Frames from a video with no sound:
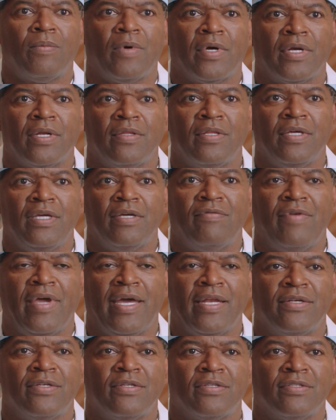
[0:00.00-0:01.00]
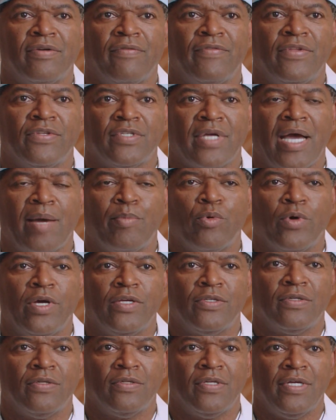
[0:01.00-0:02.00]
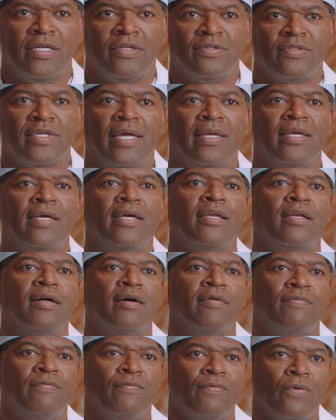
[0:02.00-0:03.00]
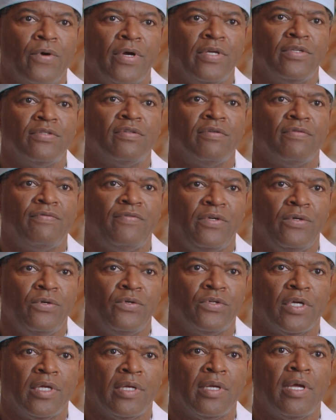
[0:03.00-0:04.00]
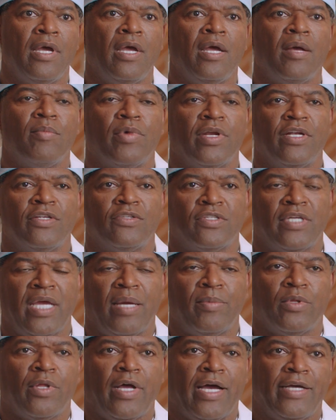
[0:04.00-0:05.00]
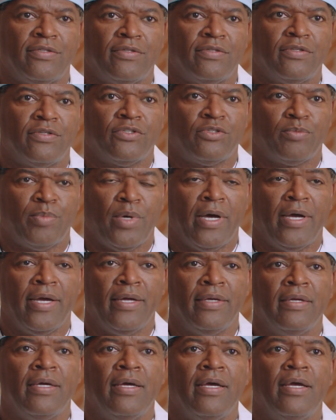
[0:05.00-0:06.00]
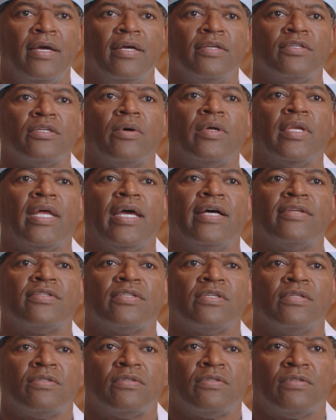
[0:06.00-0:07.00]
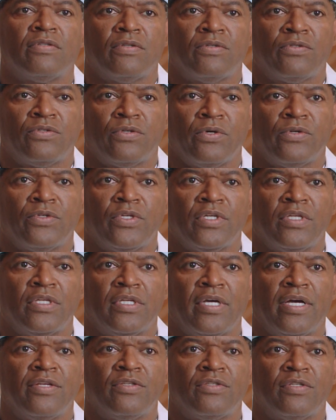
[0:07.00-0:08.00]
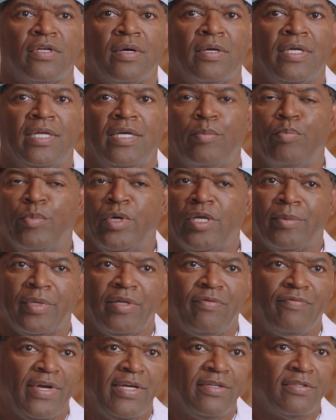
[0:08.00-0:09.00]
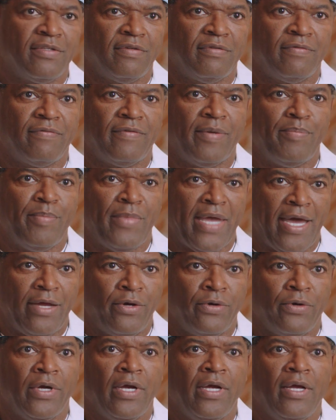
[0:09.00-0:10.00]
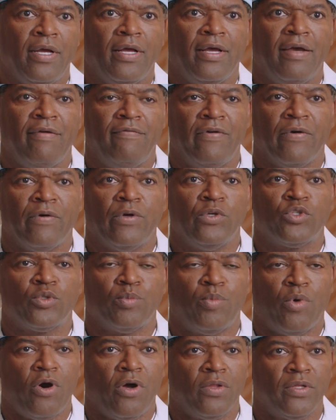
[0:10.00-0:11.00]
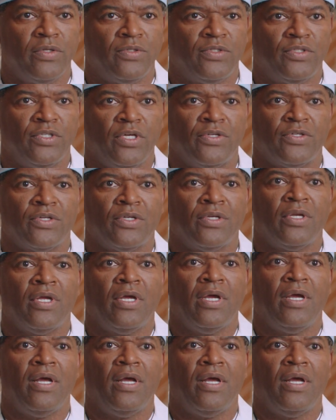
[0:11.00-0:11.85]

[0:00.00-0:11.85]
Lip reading: One of the advantages of this operation is that it avoids the fusion, but it stabilizes the spine. So in essence, the surgeon does, in a minimally invasive manner, a very small incision.